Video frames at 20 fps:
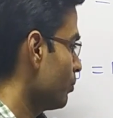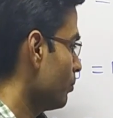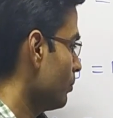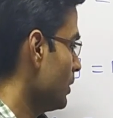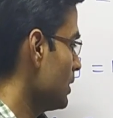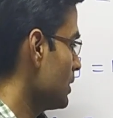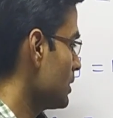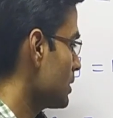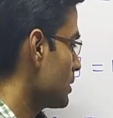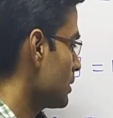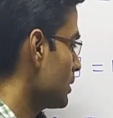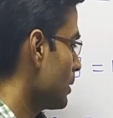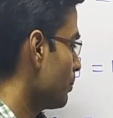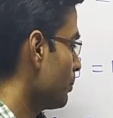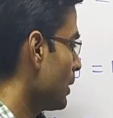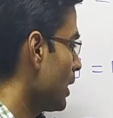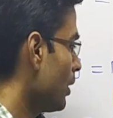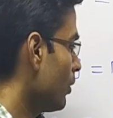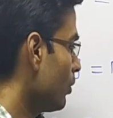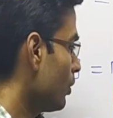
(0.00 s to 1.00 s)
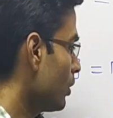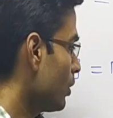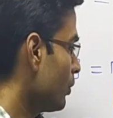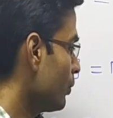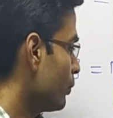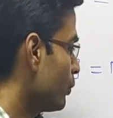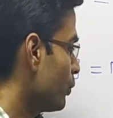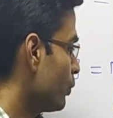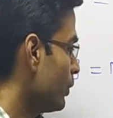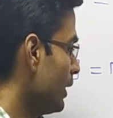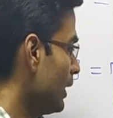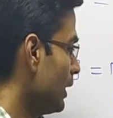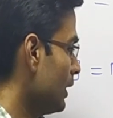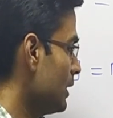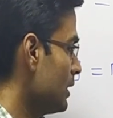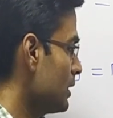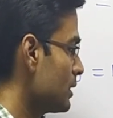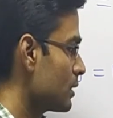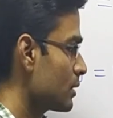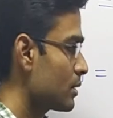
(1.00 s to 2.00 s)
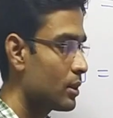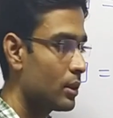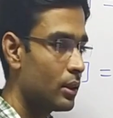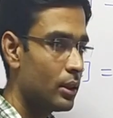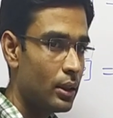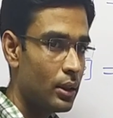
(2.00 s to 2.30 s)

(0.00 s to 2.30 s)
means the power of L is,